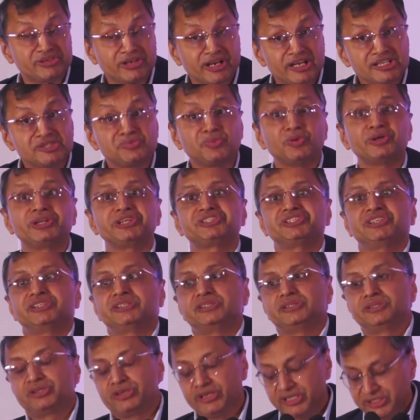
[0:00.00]

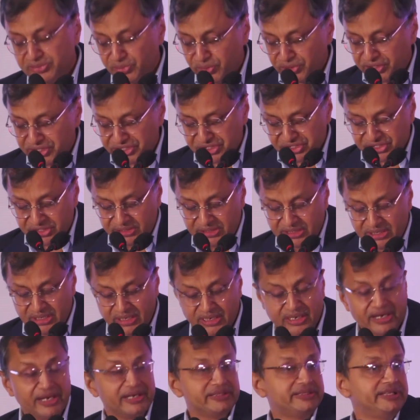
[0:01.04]
transportation. Transportation,
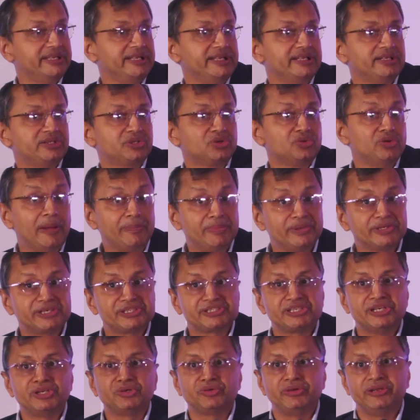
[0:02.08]
I think, through
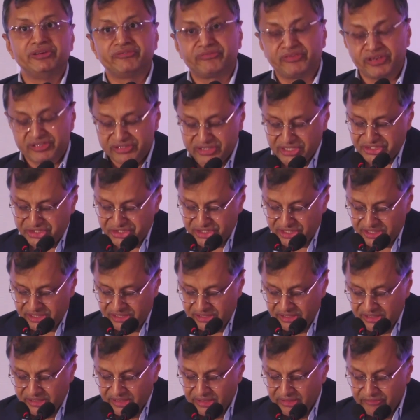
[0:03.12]
application to
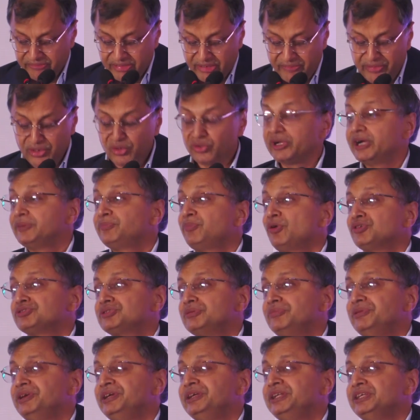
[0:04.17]
infrastructure, where we look at
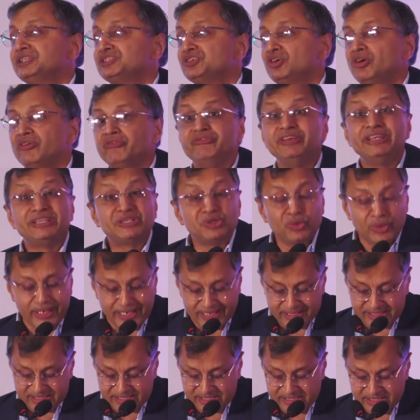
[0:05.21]
possibilities of
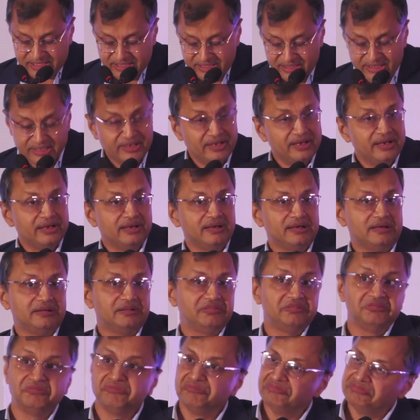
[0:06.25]
V2X,
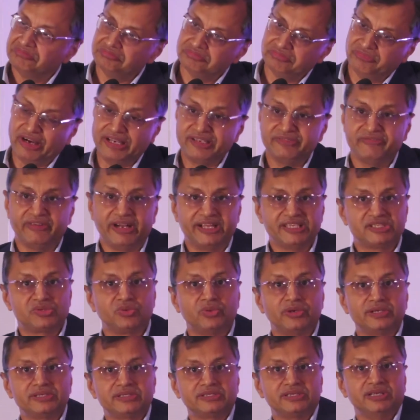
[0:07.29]
vice
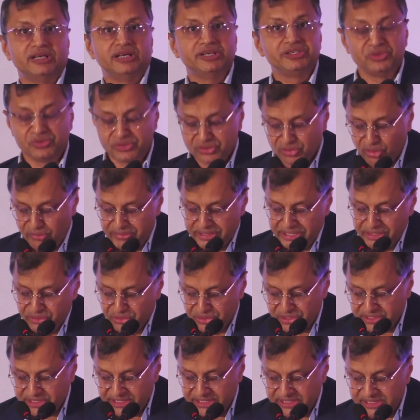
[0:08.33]
versa, so many
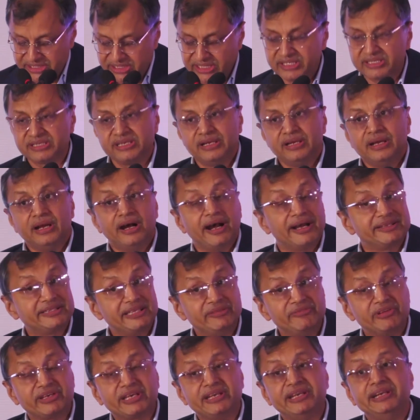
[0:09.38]
use cases. I
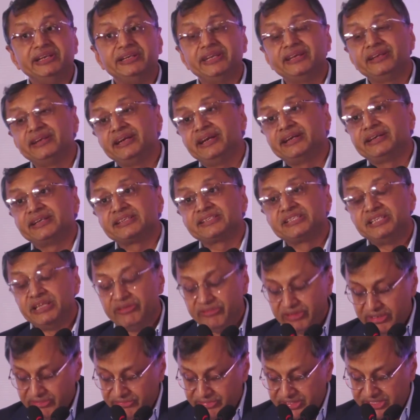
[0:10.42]
think we can integrate
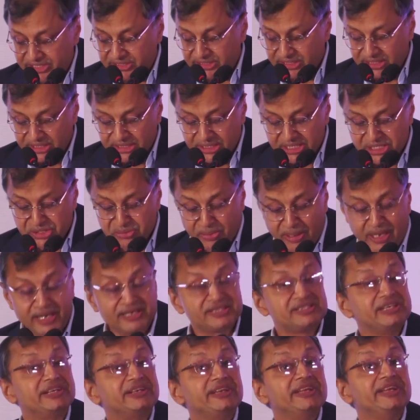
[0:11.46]
SDV with smart
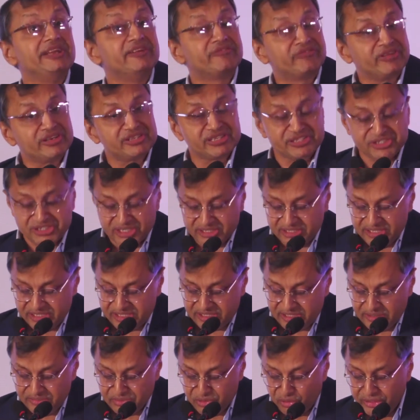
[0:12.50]
city infrastructure
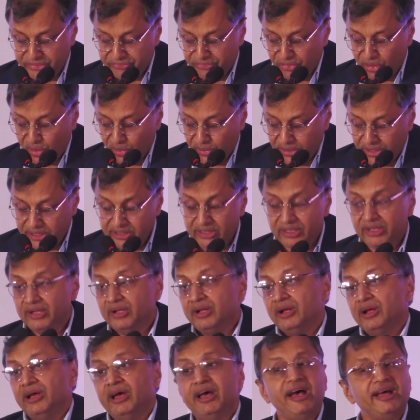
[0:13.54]
systems going forward.
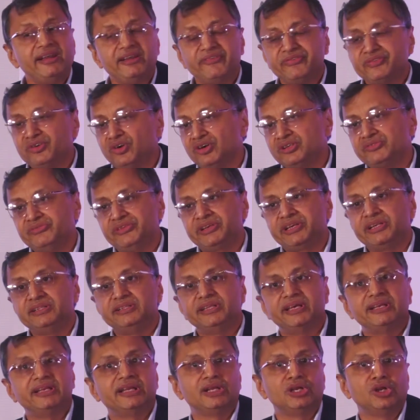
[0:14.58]
And of course, we can
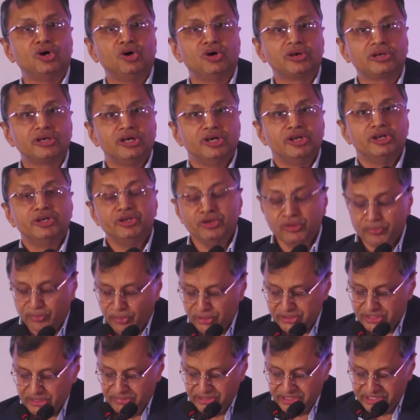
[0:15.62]
then unlock new
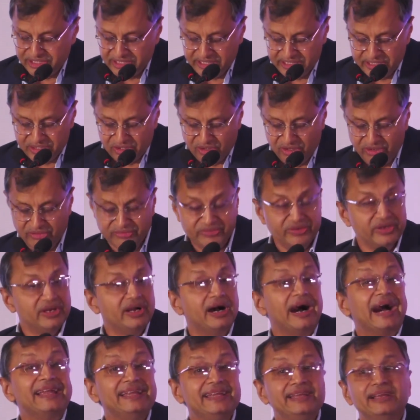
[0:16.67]
possibilities of
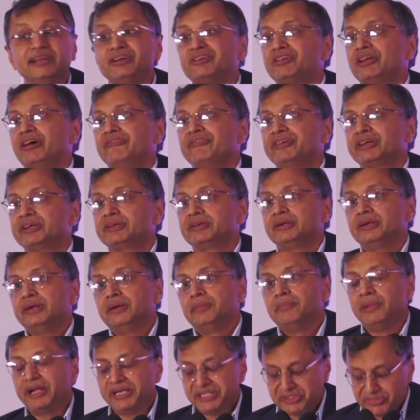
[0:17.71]
ideal traffic
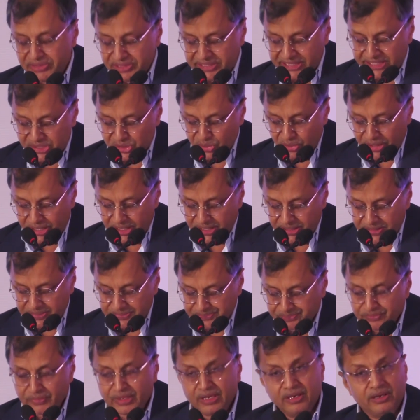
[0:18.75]
management as well.
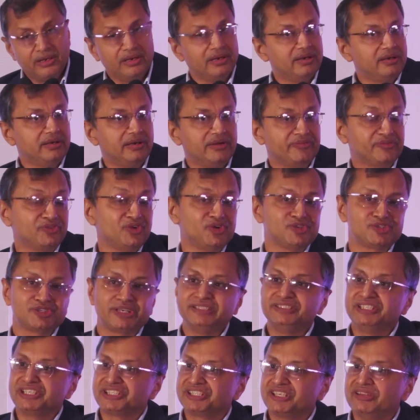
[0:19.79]
Of course,
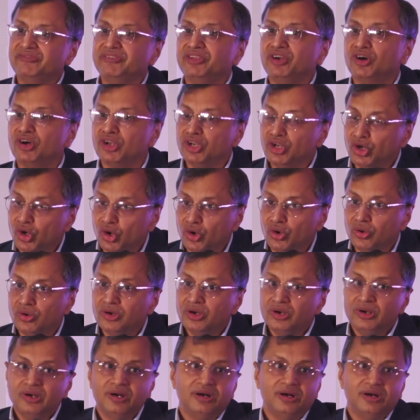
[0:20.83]
congestion, we all know,